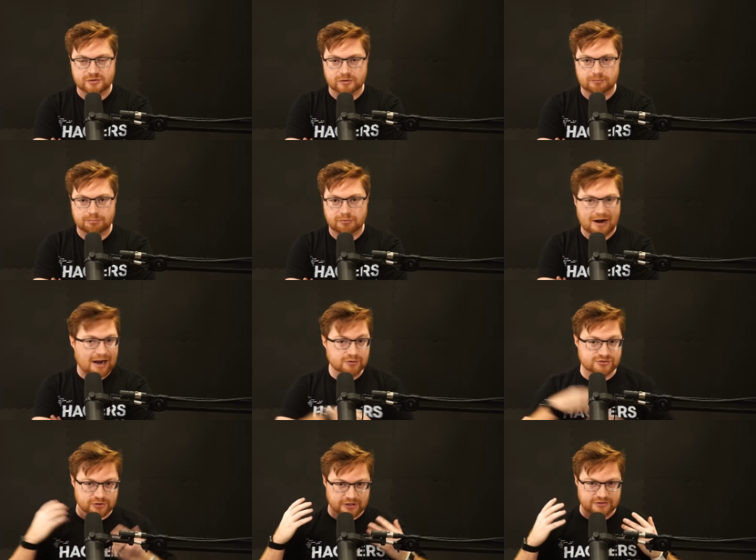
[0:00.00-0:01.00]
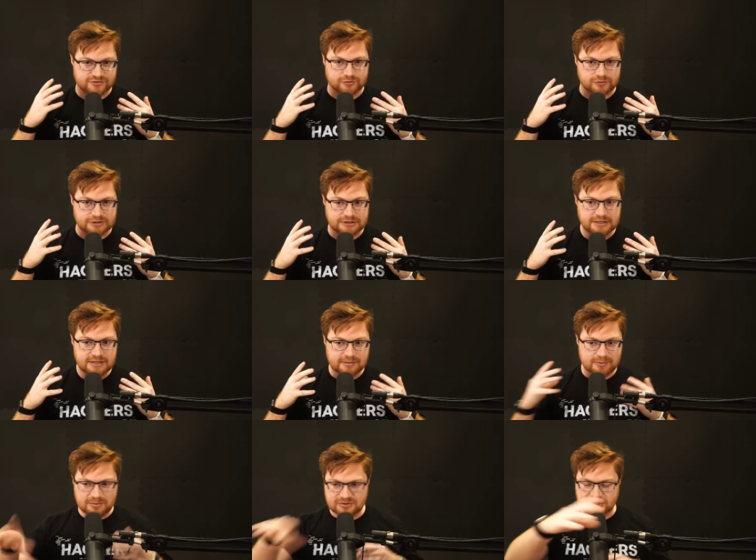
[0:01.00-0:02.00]
your browser history.
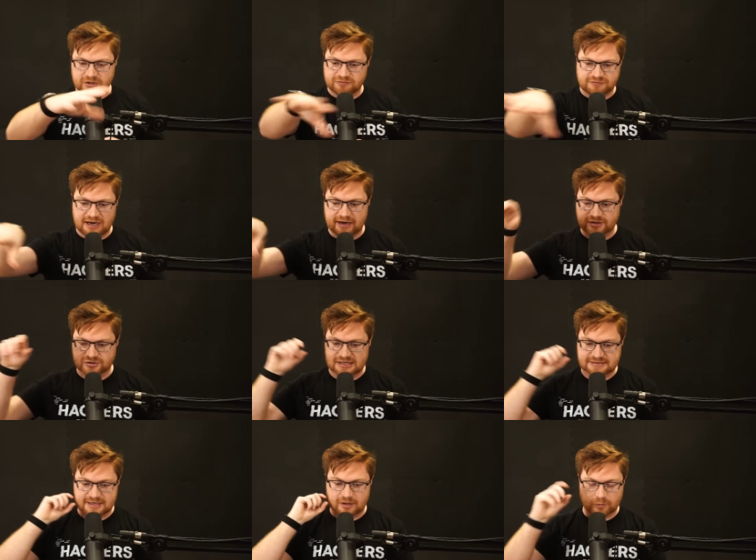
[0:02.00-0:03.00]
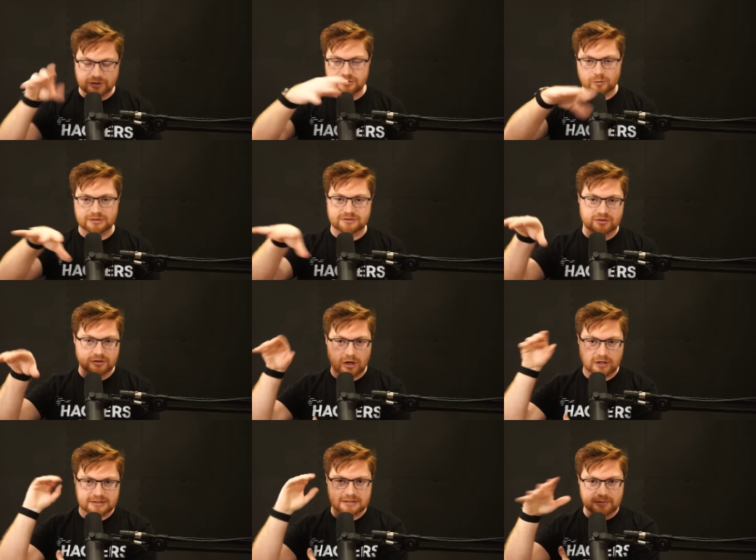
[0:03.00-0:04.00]
Maybe you could go find and track down when you went to the
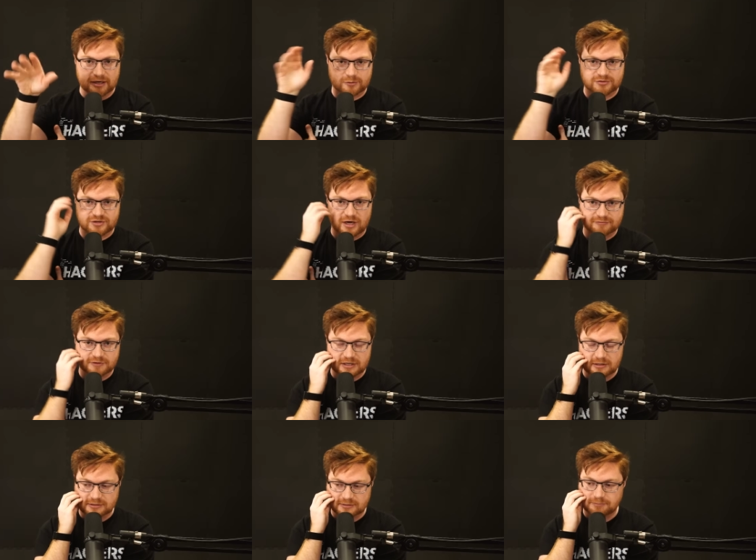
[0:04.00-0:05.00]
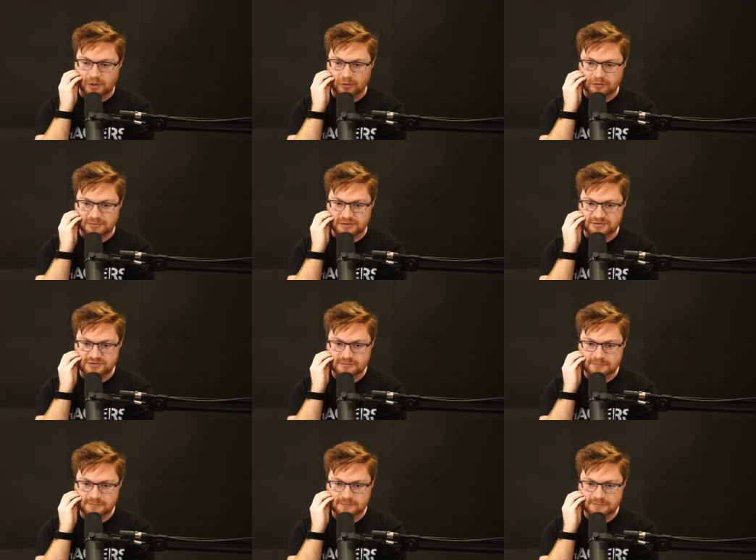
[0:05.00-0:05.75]
login Microsoft kind of component piece.